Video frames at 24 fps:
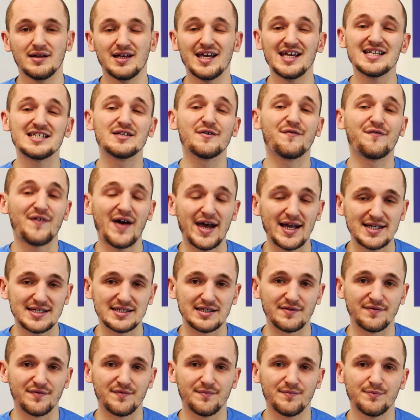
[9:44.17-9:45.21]
It's
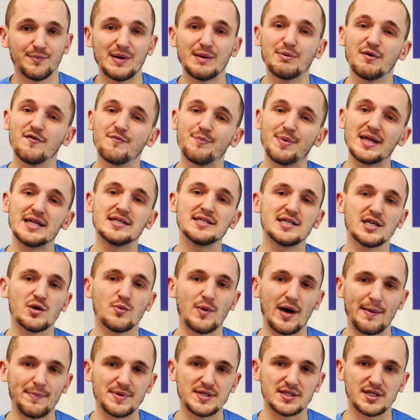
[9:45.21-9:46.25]
effective. People have been to your
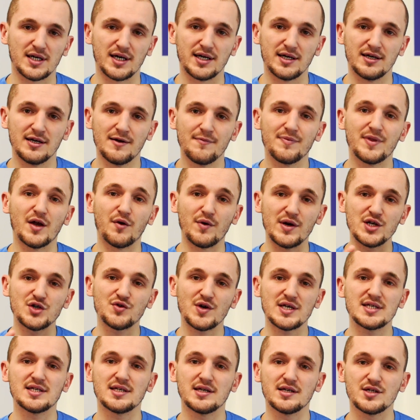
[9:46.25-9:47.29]
website. They're
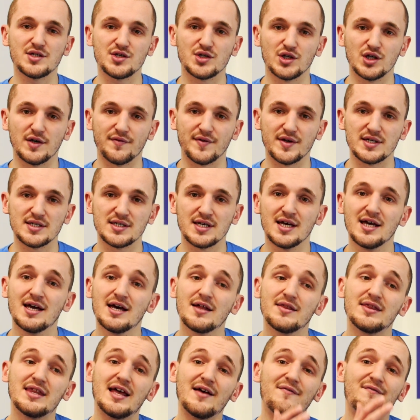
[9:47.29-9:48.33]
interested in the service.
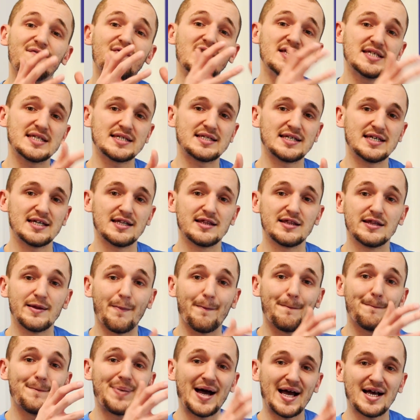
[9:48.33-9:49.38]
They've visited the
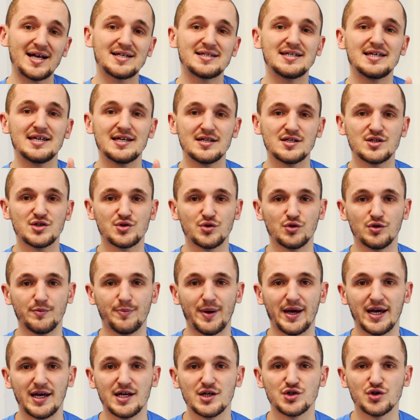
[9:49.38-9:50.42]
Baxi install
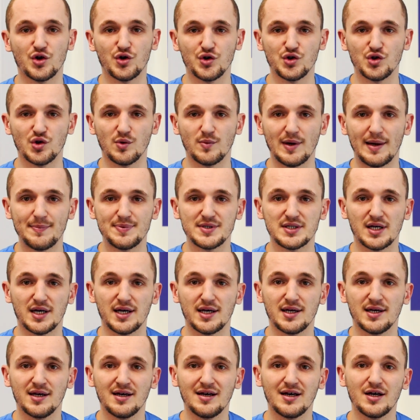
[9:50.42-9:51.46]
page on your
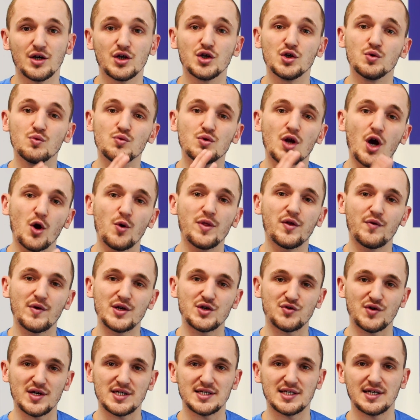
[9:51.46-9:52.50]
website. You know they're
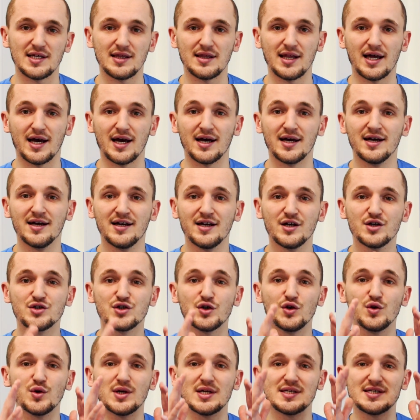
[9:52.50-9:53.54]
interested in that. So
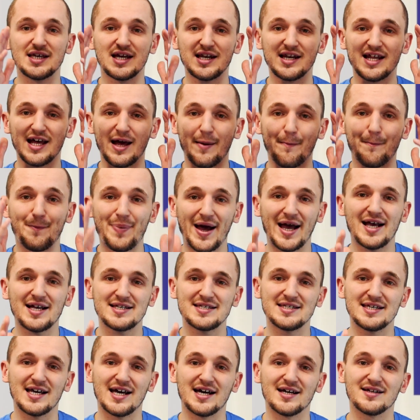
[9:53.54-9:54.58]
you can send a
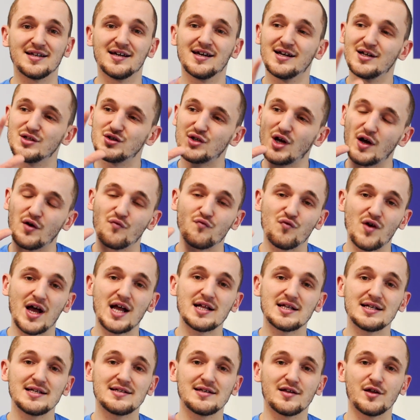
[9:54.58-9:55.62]
Baxi ad
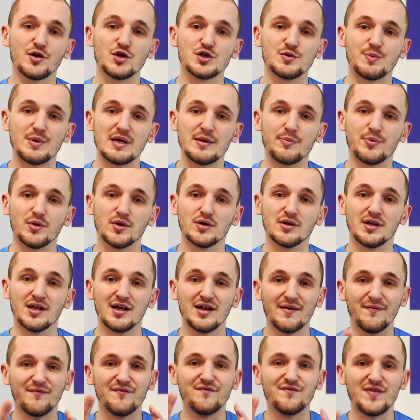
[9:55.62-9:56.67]
directly to those people
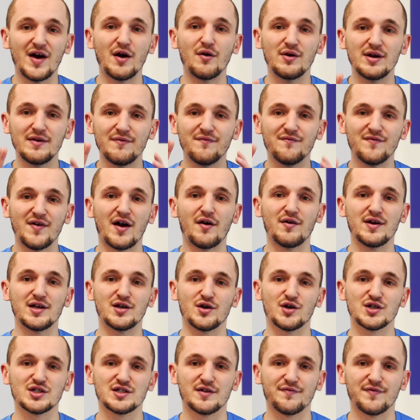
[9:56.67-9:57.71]
very, very
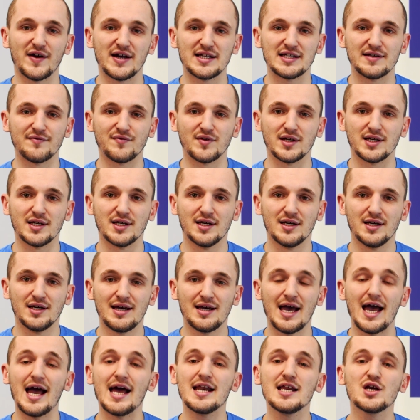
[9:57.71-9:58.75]
cost effectively.
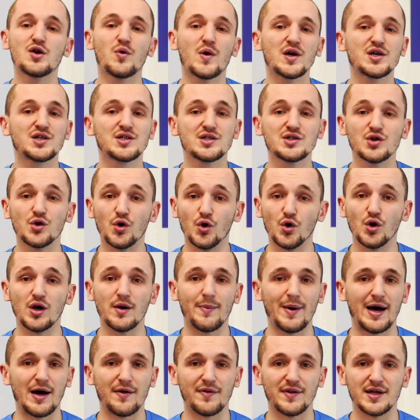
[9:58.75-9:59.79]
Any questions at all
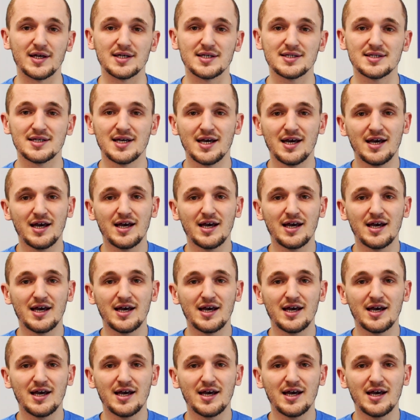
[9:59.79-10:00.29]
about this?